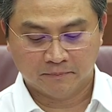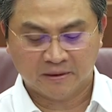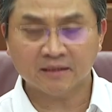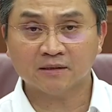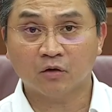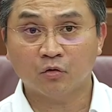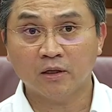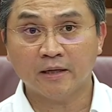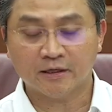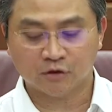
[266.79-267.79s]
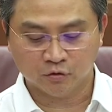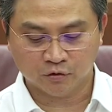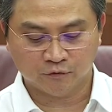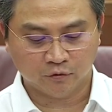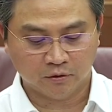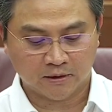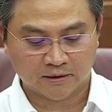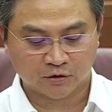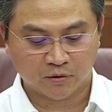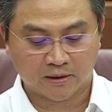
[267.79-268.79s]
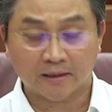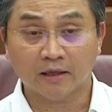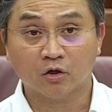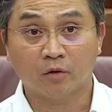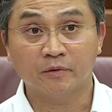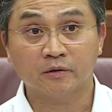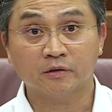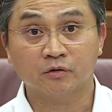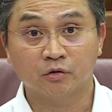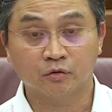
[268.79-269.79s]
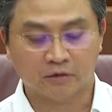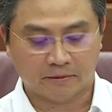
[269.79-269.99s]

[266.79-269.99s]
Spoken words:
But these are only as useful as we can get commuters to use